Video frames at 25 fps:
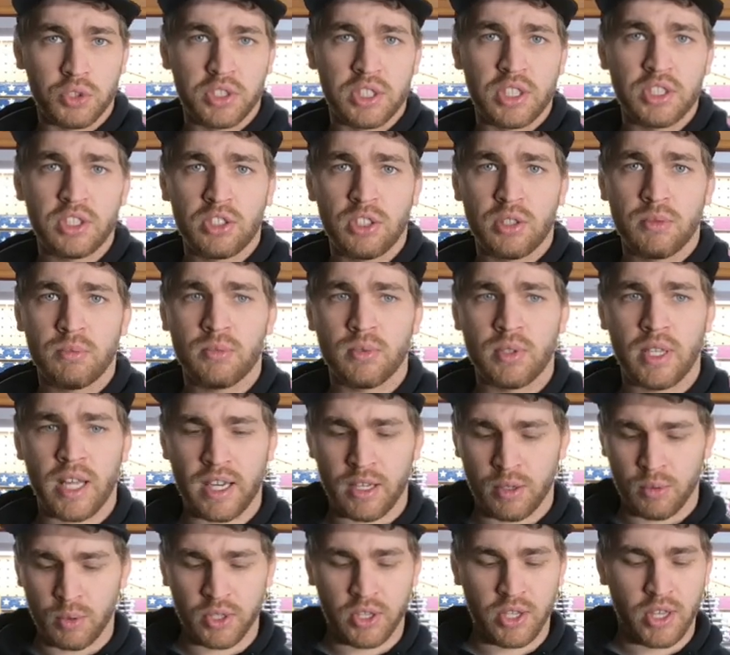system,
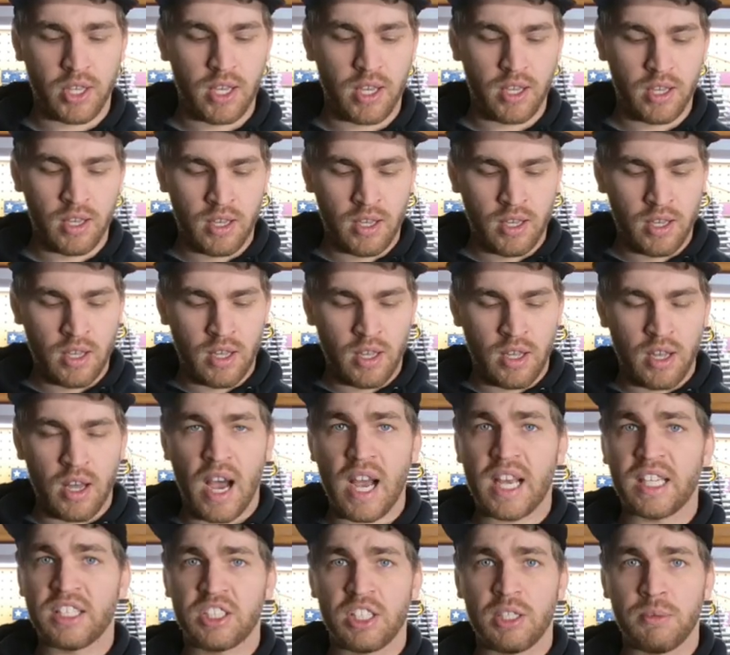like what the
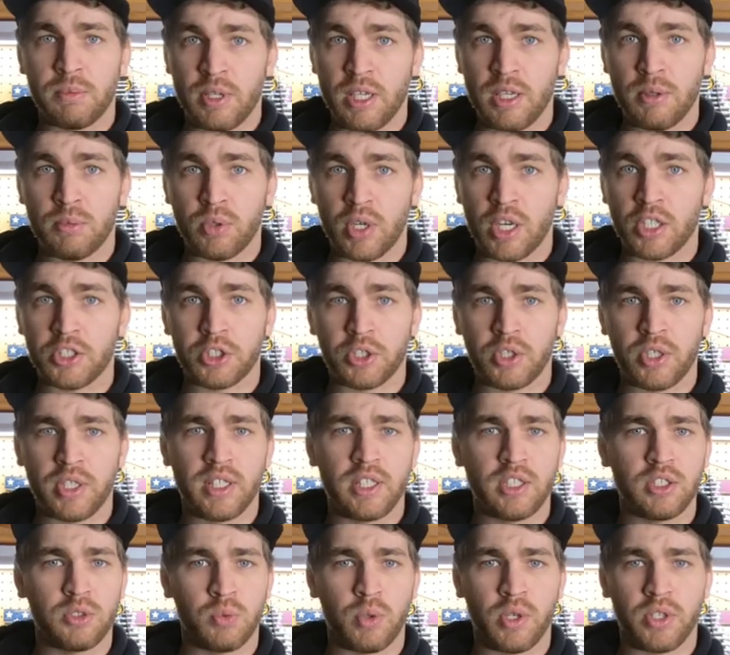ICP pressure
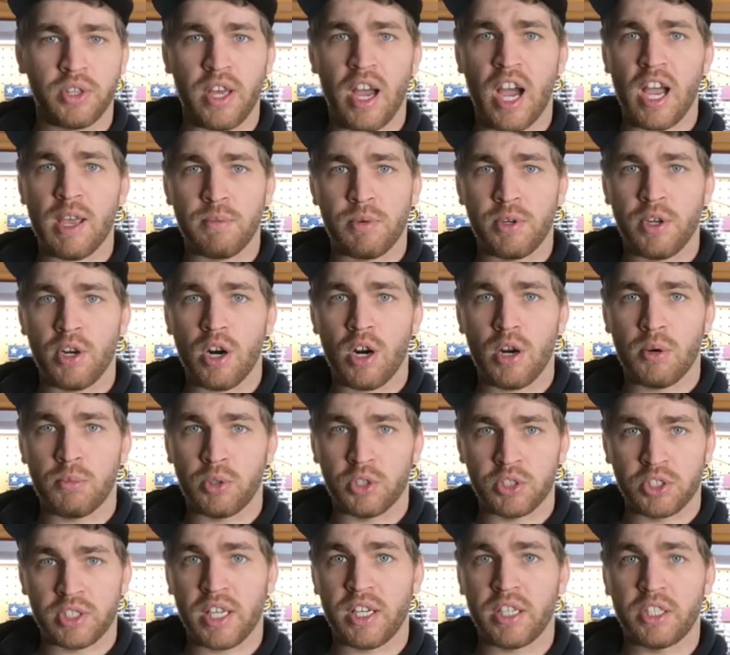is, what the IPR
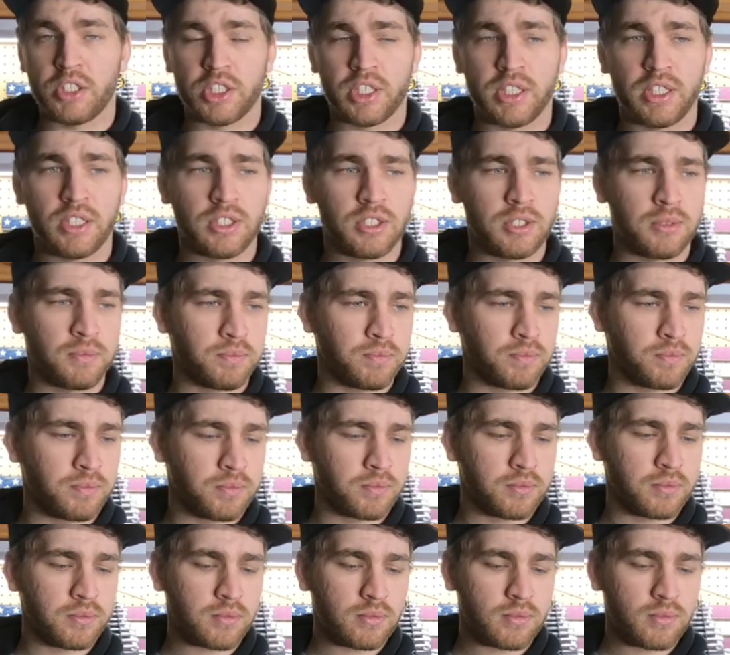percentage is,
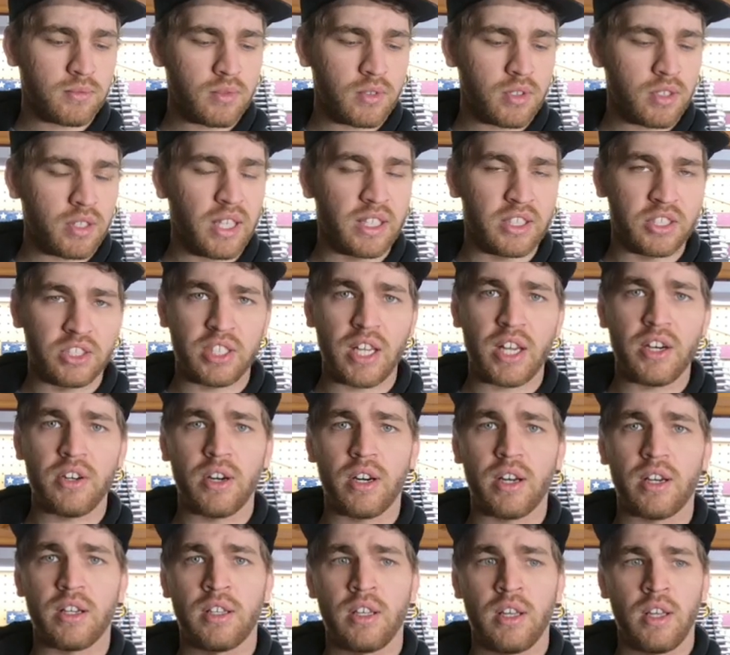
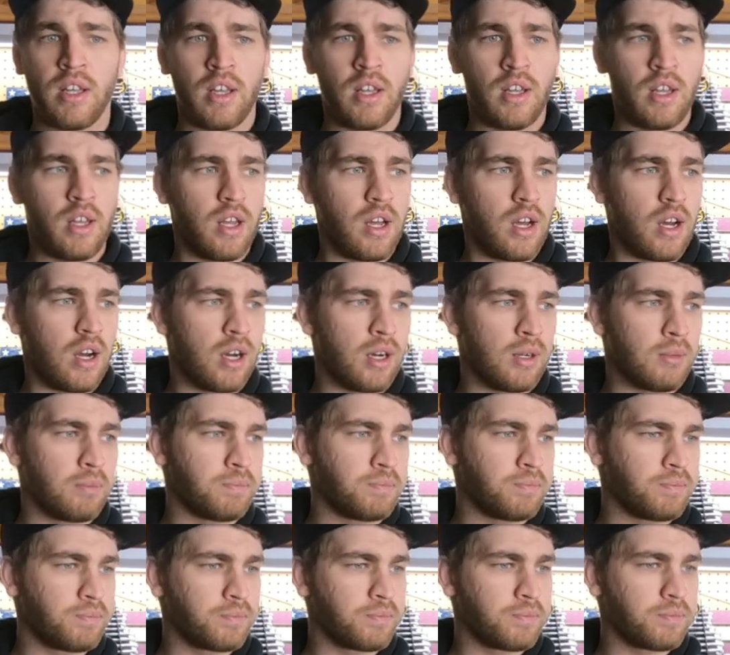etc.
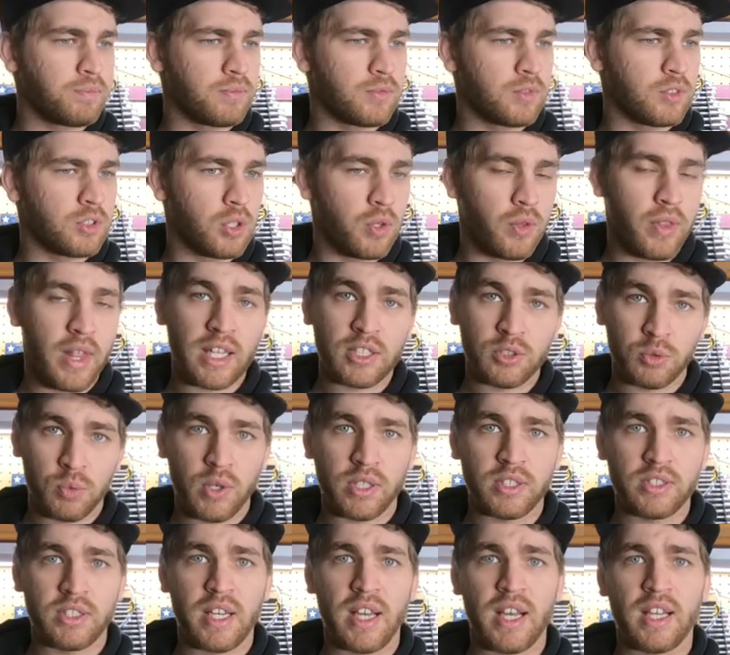So that's
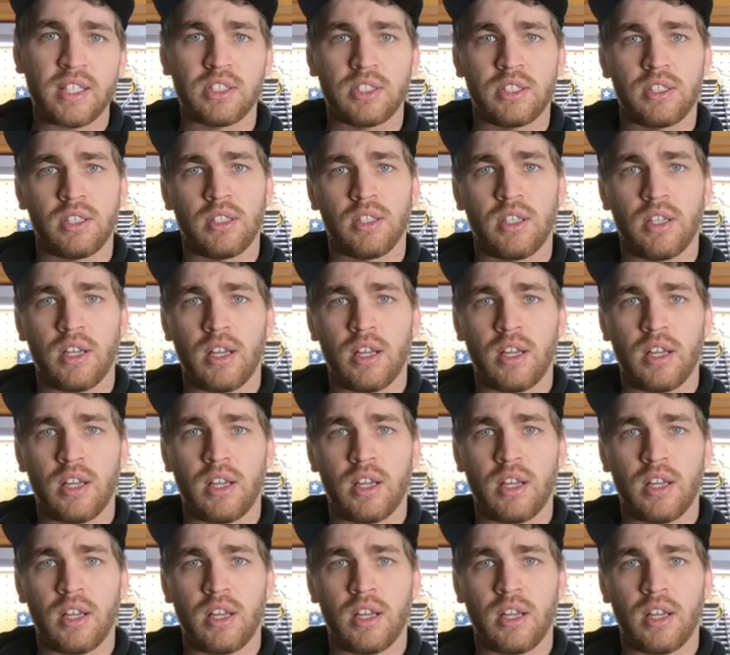one test